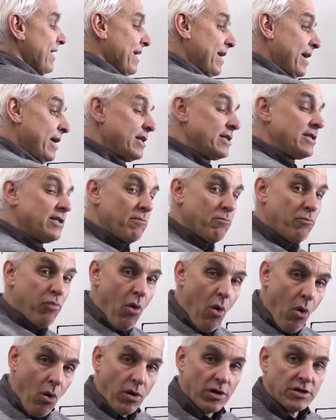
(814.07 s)
is
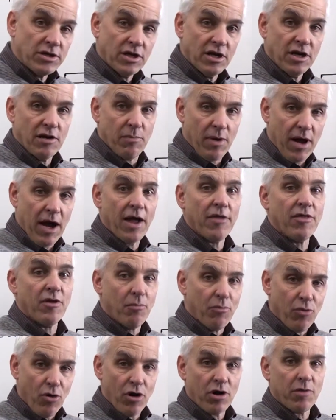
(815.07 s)
supported by the
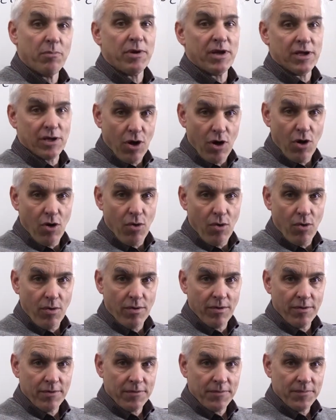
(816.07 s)
book below.
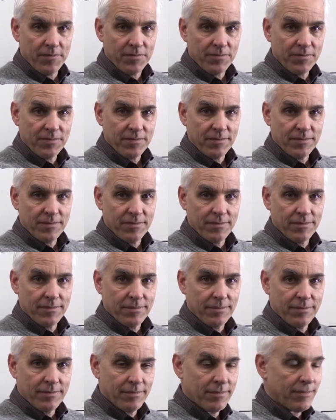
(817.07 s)

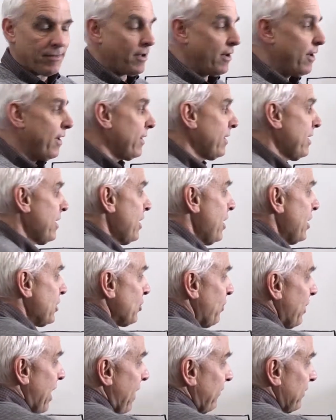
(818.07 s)
All right.
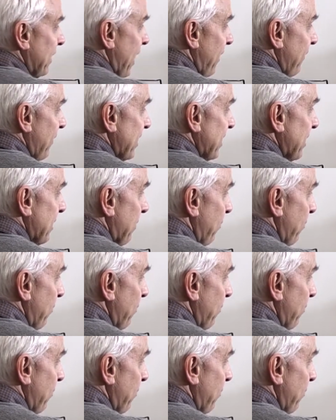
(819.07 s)
So we have to have